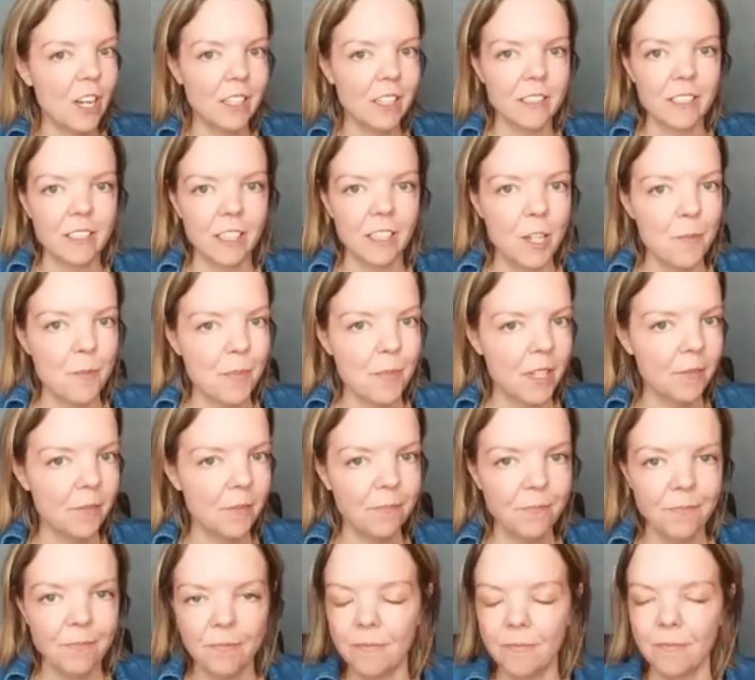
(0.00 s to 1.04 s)
not
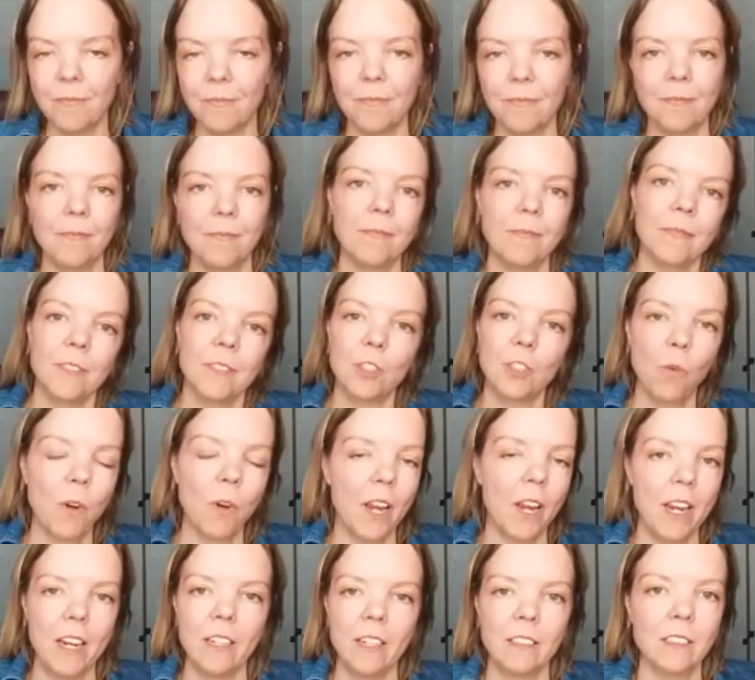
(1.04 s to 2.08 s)
sleeping, it's
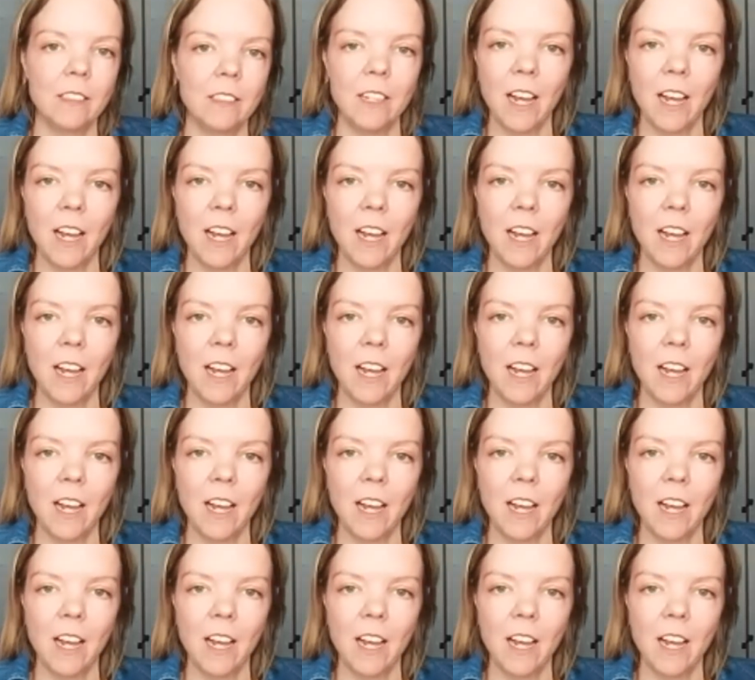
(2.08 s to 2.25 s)
okay